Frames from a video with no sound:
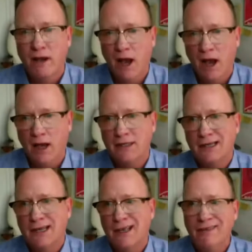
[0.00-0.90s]

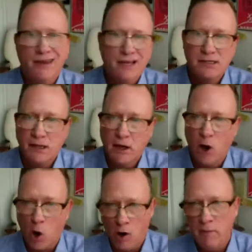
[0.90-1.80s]
realized that his
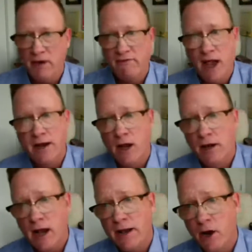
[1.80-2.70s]
little army of
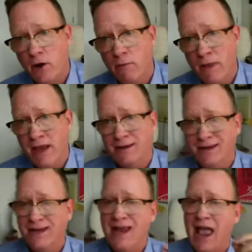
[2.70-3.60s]
900 men
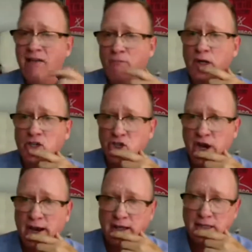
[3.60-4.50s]
didn't have much
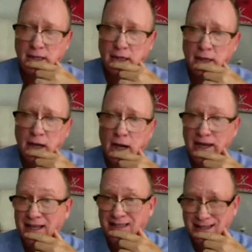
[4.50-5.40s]
chance
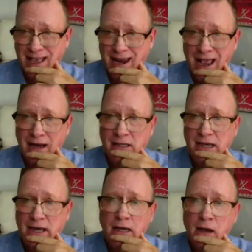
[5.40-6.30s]
against Santa
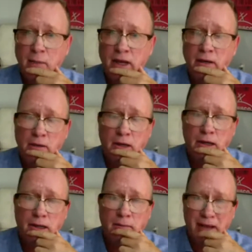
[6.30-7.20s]
Anna's incoming
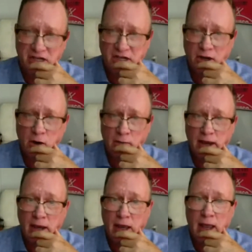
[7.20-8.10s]
uh, Mexican
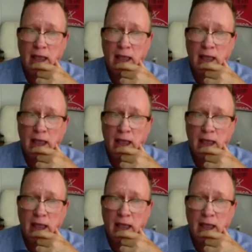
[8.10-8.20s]
army.